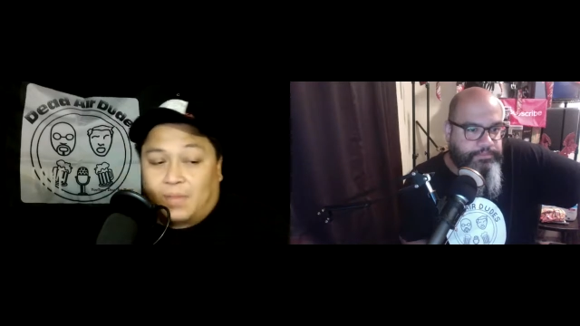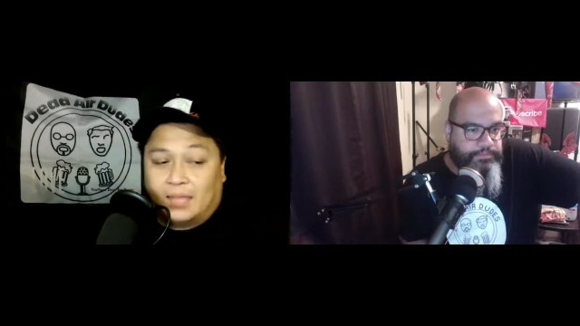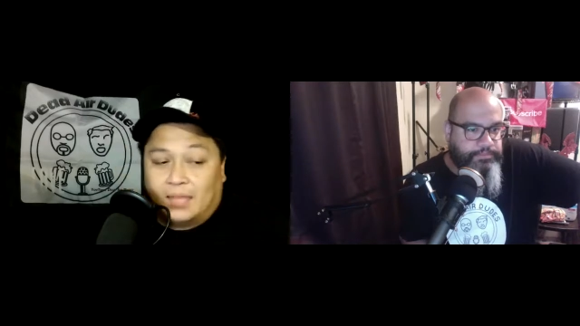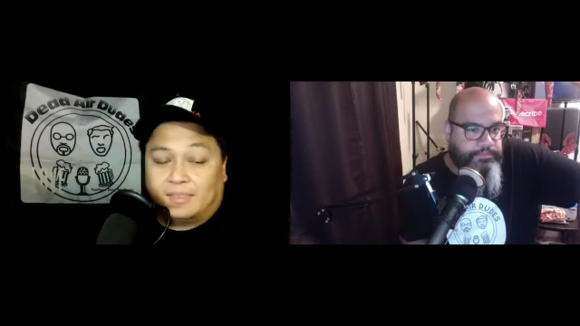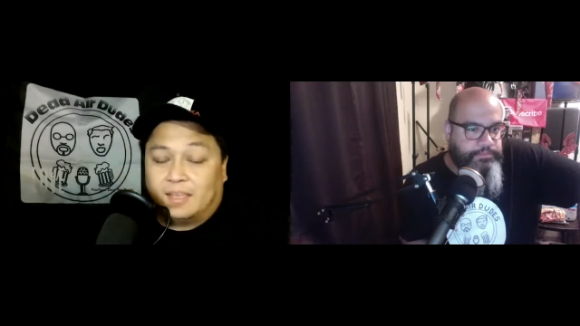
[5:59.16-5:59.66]

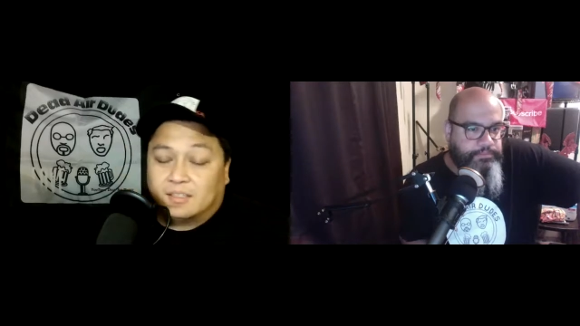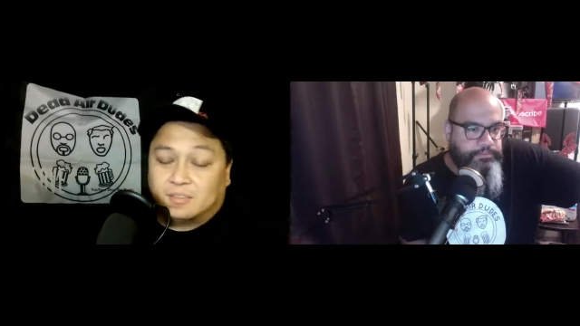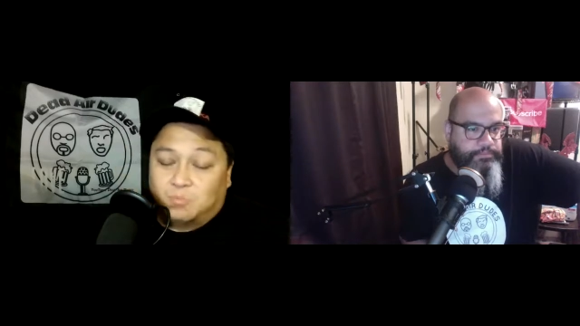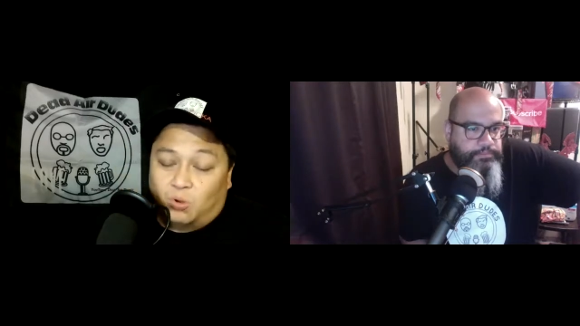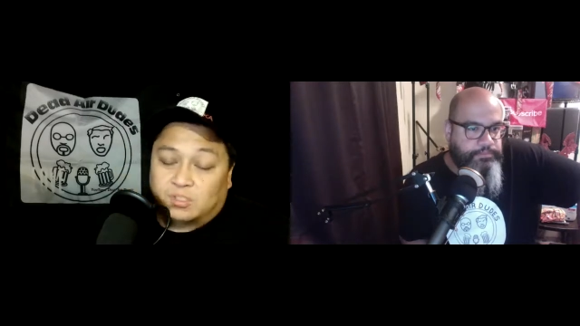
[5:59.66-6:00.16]
Speaker 1: I think
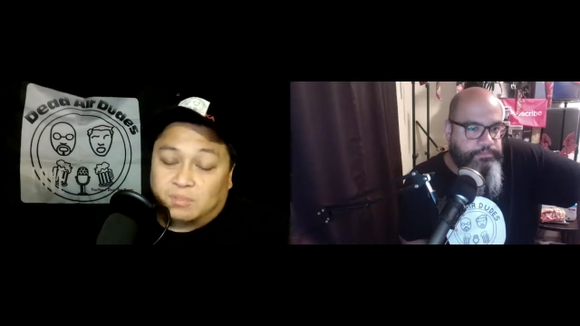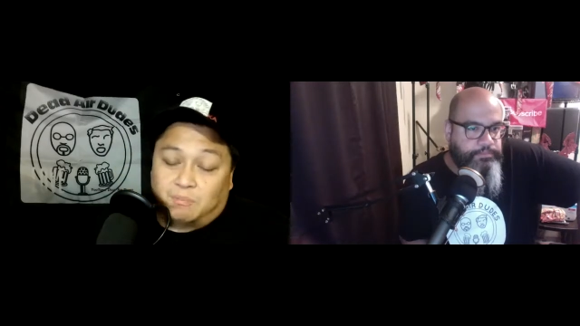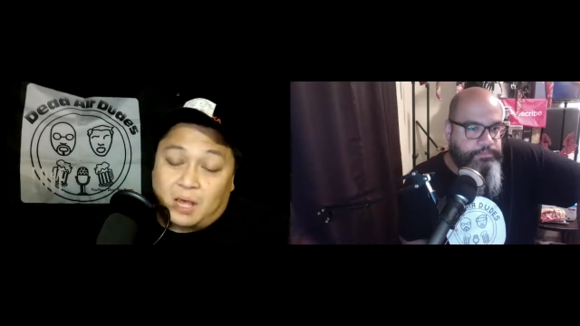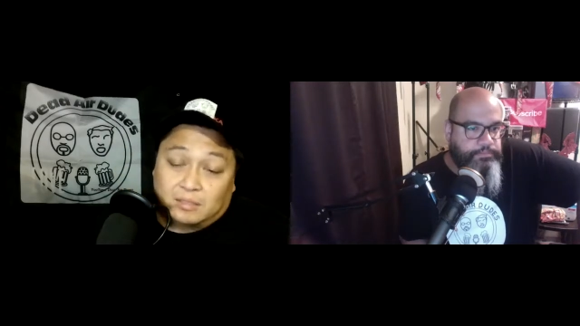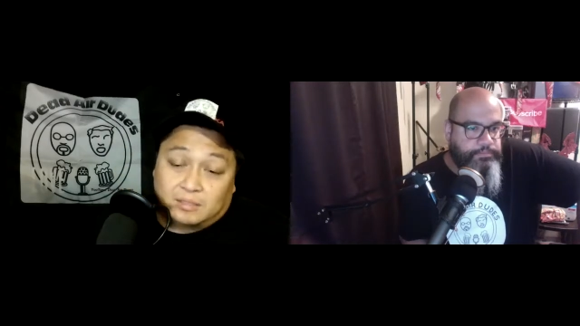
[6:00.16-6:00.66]
it's more
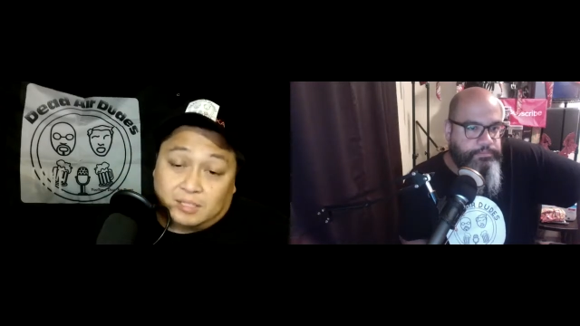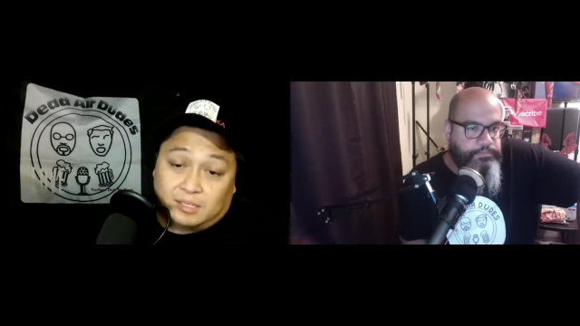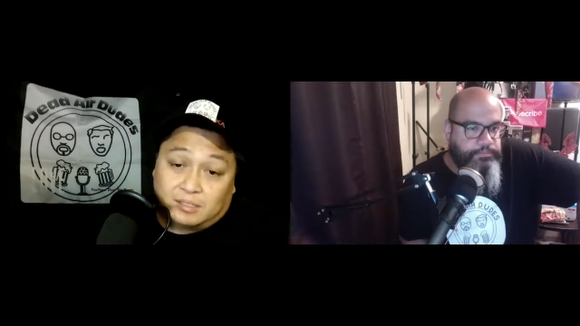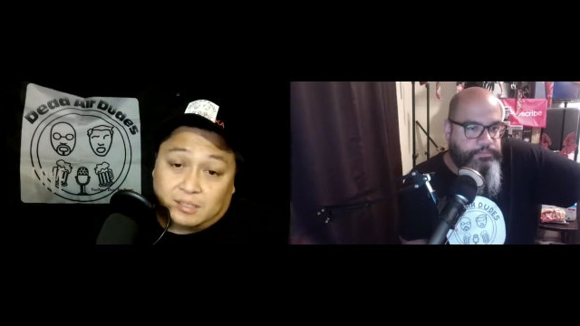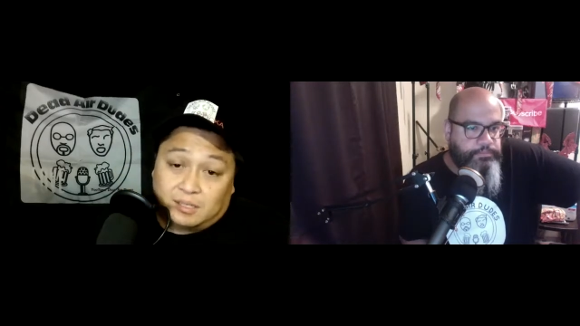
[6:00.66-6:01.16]
symbolic than
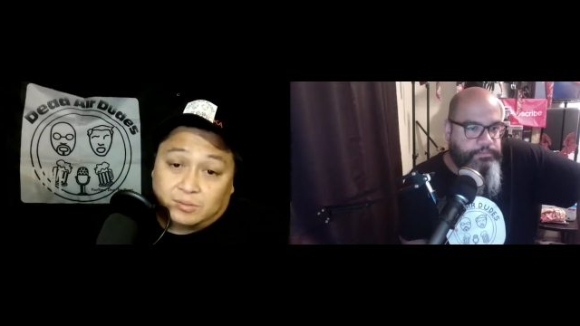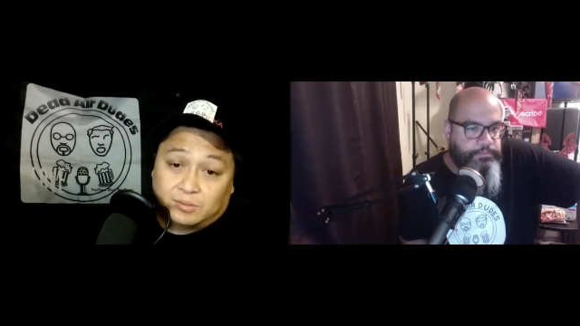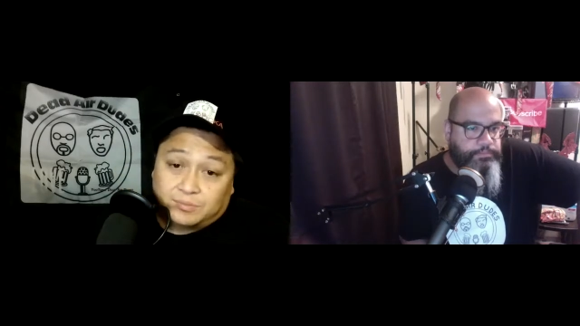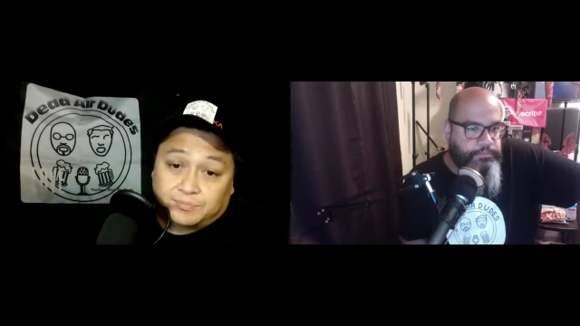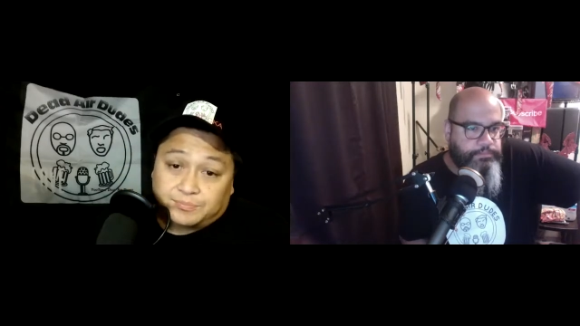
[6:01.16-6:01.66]
anything
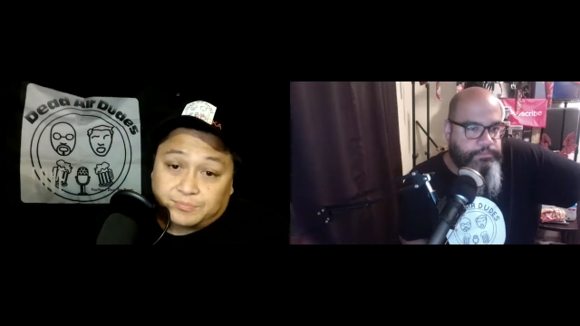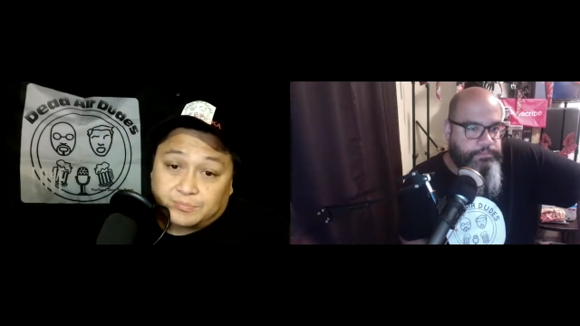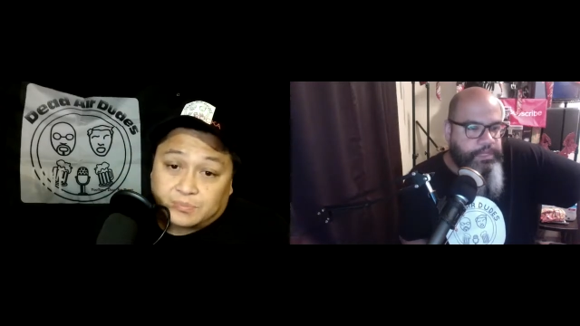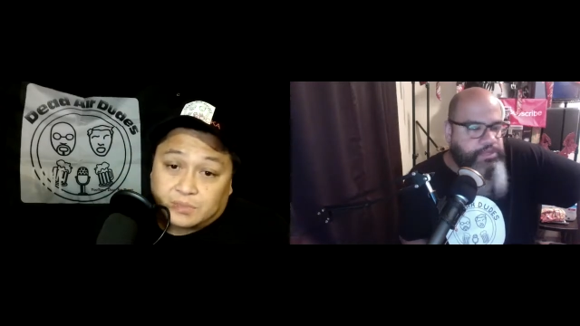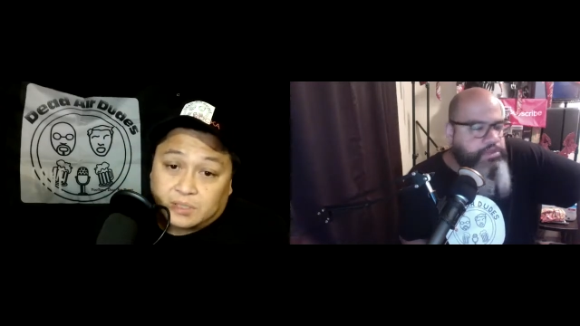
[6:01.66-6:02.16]
else.
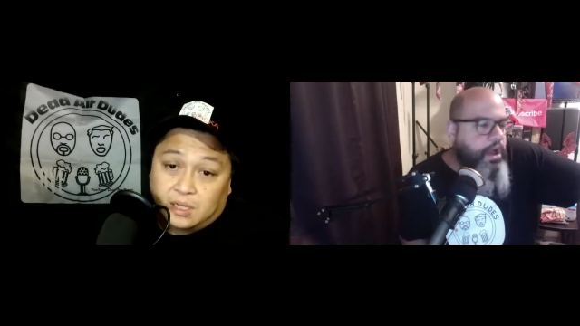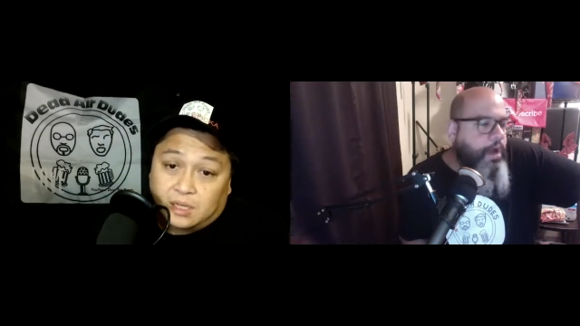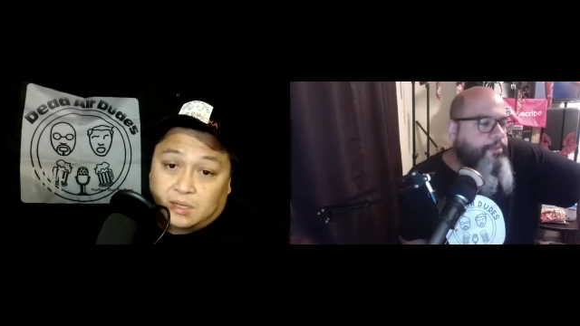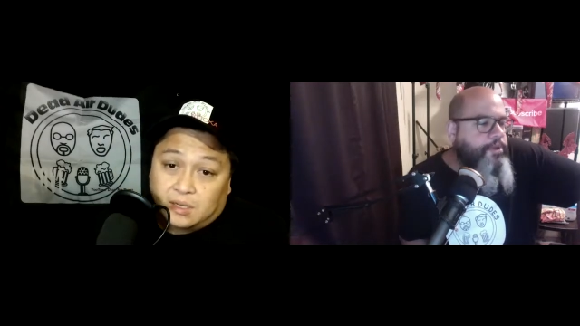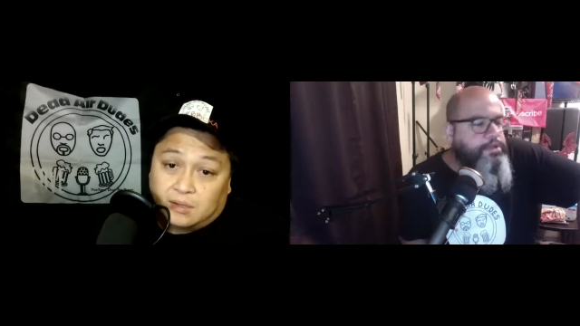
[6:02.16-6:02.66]

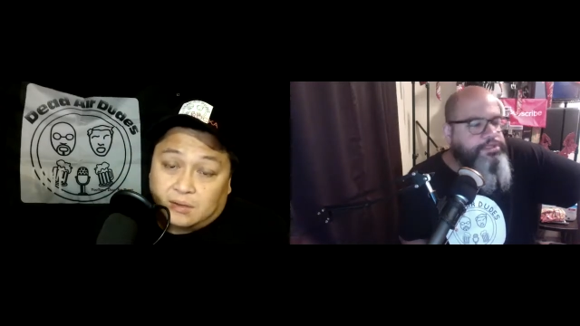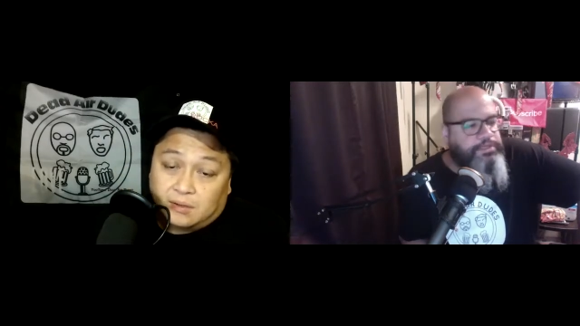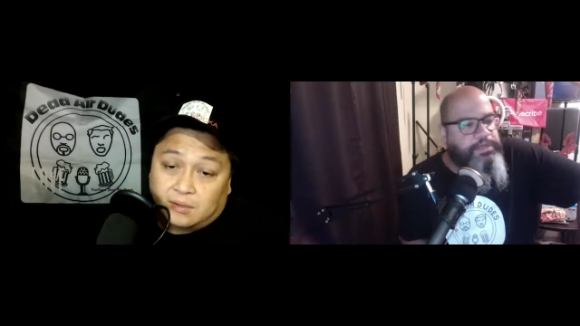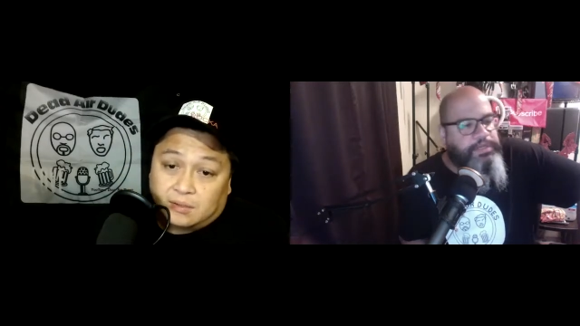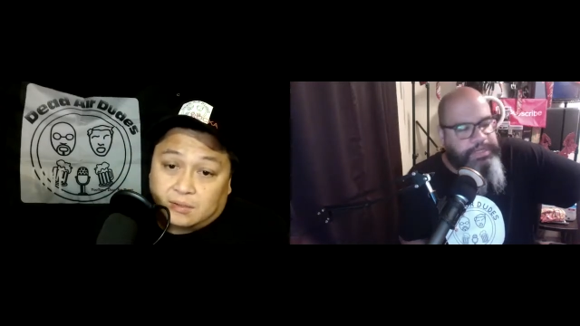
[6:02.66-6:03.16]
No,
Speaker 2: but
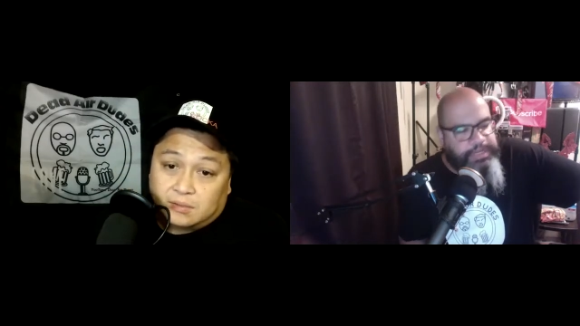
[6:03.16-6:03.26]
also and,